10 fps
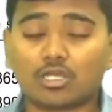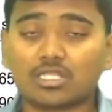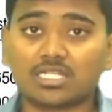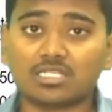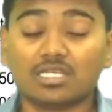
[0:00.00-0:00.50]
on
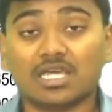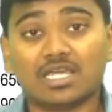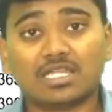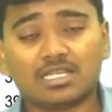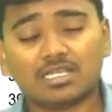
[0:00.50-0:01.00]

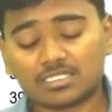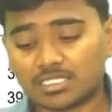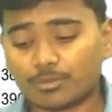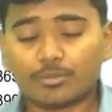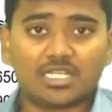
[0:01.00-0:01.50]
that
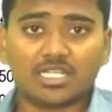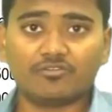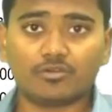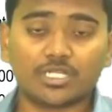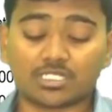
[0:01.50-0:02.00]
supplementary
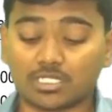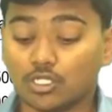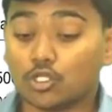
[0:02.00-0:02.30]
information.